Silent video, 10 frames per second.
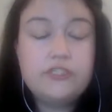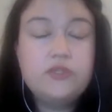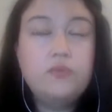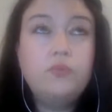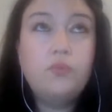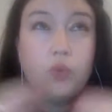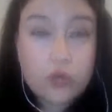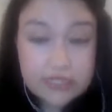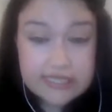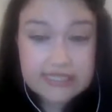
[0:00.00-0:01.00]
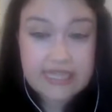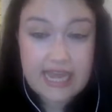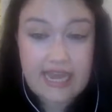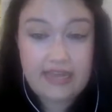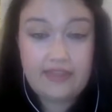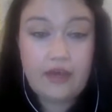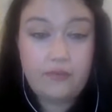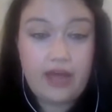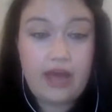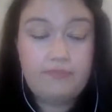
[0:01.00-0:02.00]
What is the worst thing
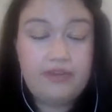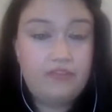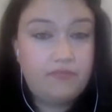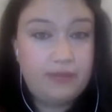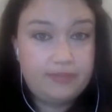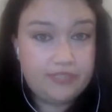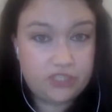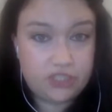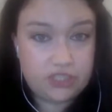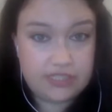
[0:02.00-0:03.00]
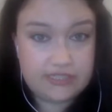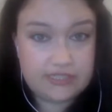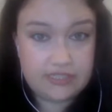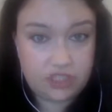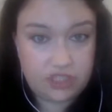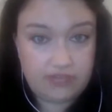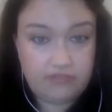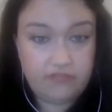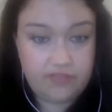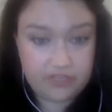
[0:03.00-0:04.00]
that will happen if my petition doesn't
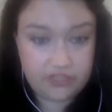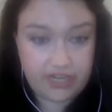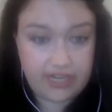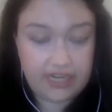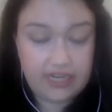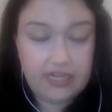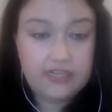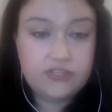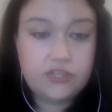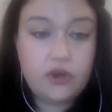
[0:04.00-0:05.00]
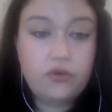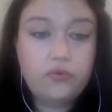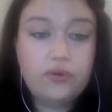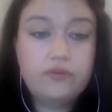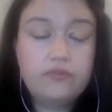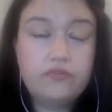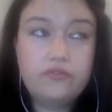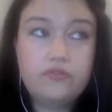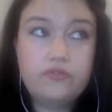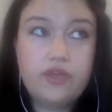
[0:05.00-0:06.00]
achieve victory? So,
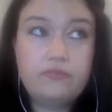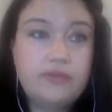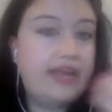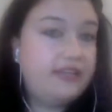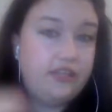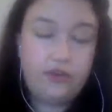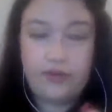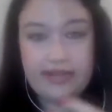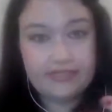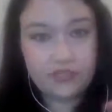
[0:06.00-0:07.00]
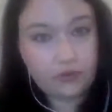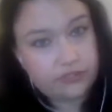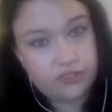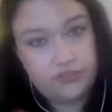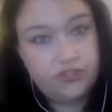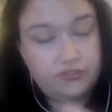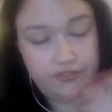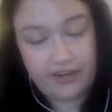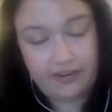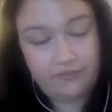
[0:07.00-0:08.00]
as coaches,
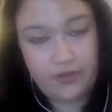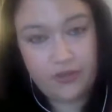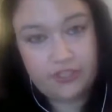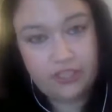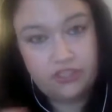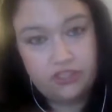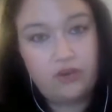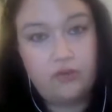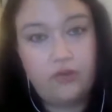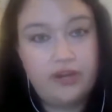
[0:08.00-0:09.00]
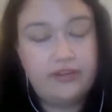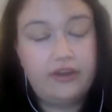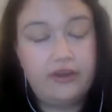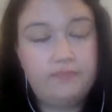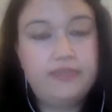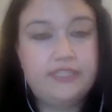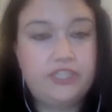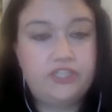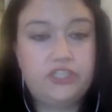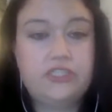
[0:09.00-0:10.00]
you're very familiar with Change.org and our
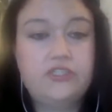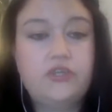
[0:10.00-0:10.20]
petition.